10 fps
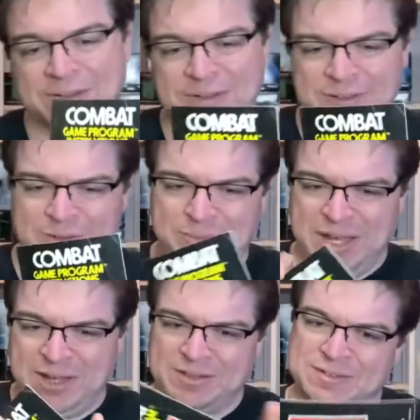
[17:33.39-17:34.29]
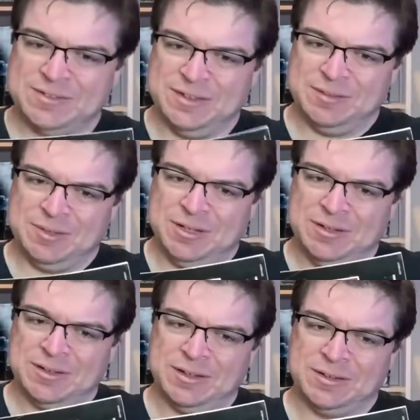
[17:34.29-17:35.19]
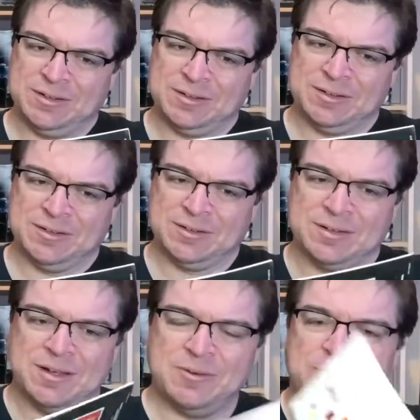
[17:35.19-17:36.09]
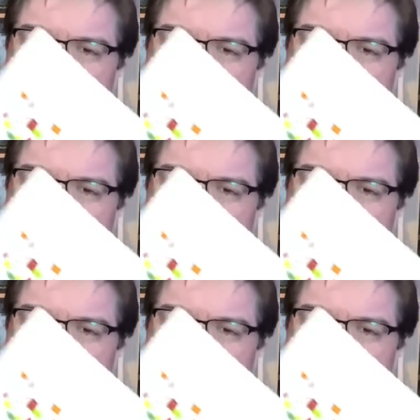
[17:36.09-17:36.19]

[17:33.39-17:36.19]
Look at the back of this thing, man. Like, I don't